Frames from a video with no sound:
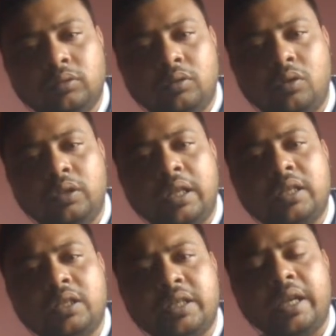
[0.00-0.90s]
Oh, that's
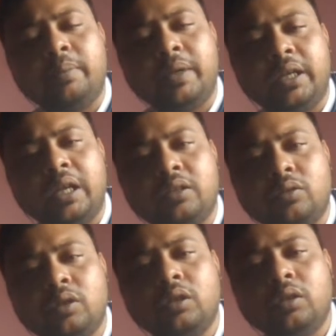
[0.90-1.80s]
a checkmate, right?
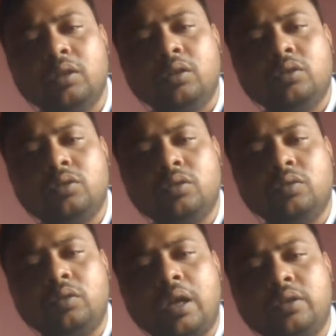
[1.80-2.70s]
Okay. So
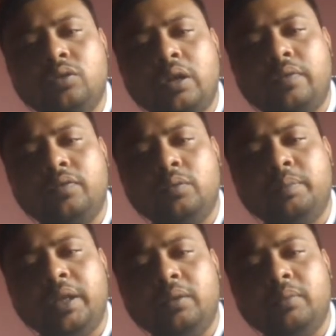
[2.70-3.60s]
I should have to
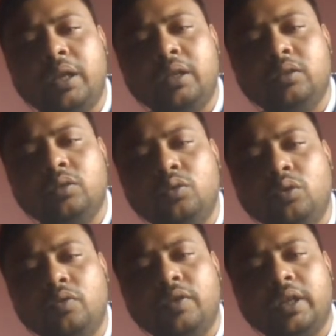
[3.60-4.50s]
bring my rook
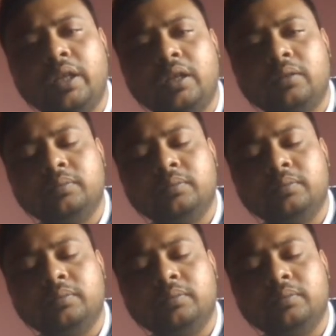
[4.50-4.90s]
over here.